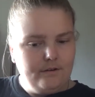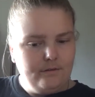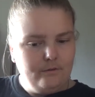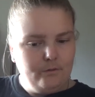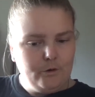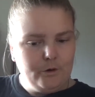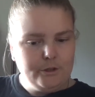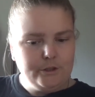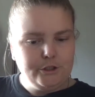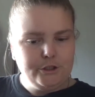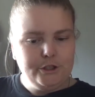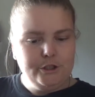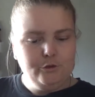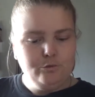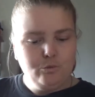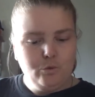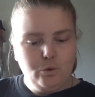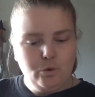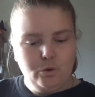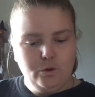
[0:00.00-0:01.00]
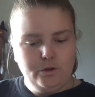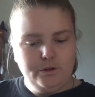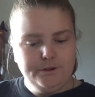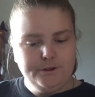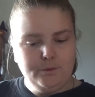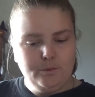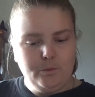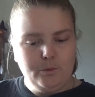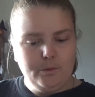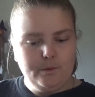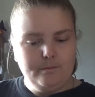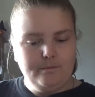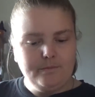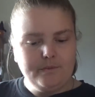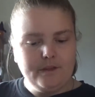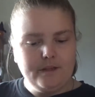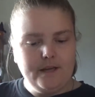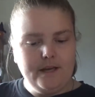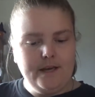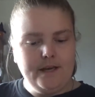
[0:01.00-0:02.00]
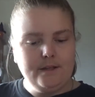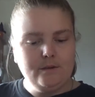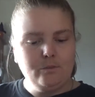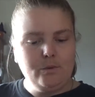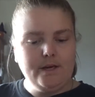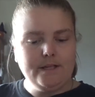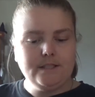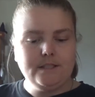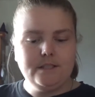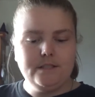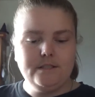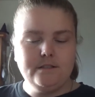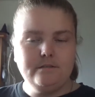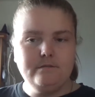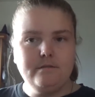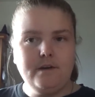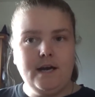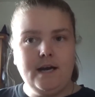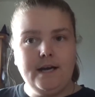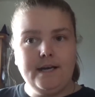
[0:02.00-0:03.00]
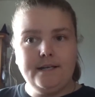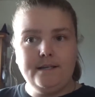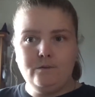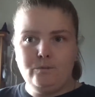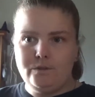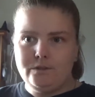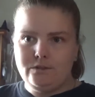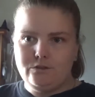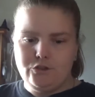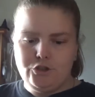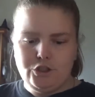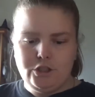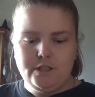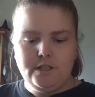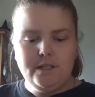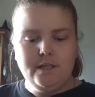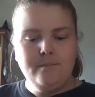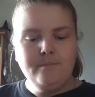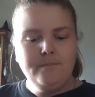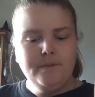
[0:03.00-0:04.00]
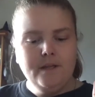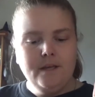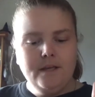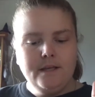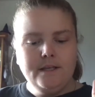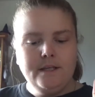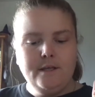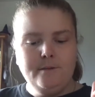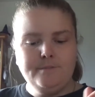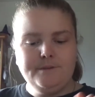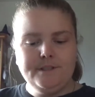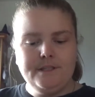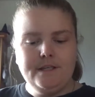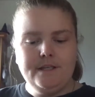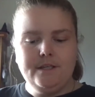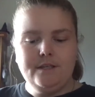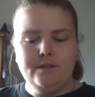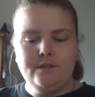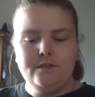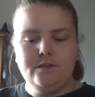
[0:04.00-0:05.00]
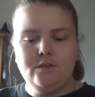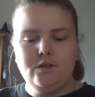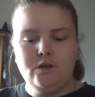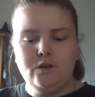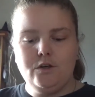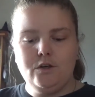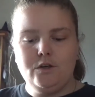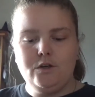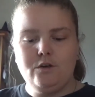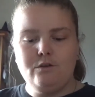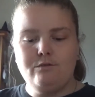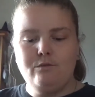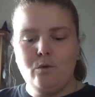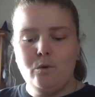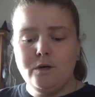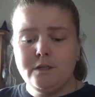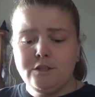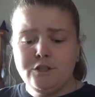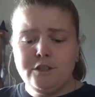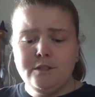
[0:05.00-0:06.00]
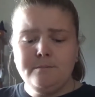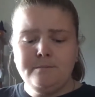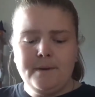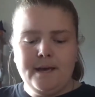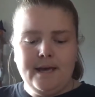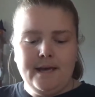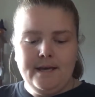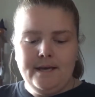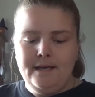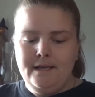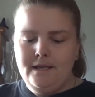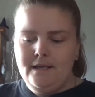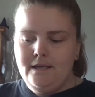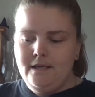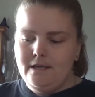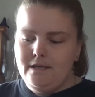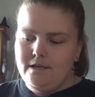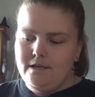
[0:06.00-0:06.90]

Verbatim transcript: 14 rules and what I what she keeps in her foraging bag